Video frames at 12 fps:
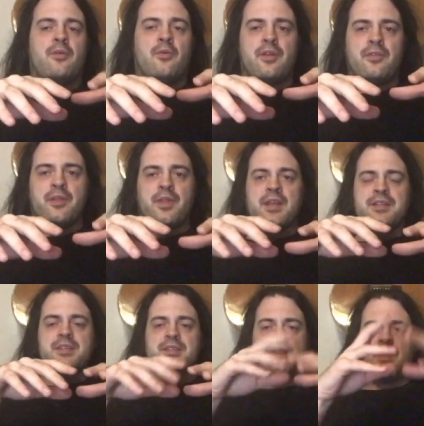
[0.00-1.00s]
one of the
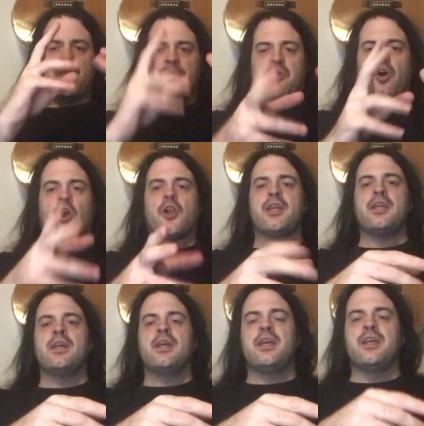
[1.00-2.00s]
things is that the
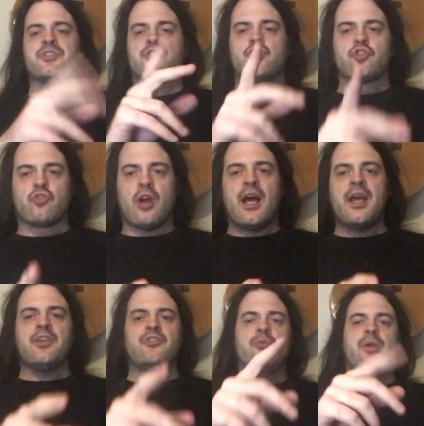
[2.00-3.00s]
party is
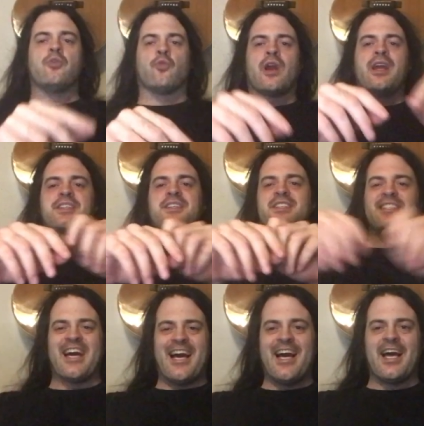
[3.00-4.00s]
trying to erase
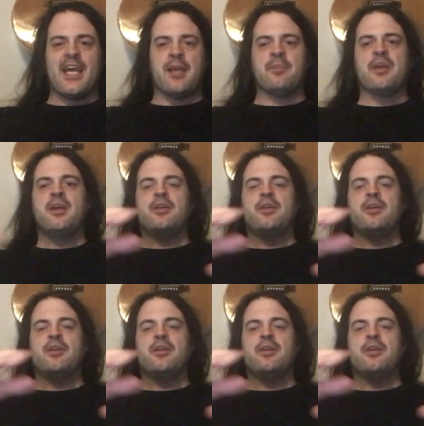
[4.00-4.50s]
time.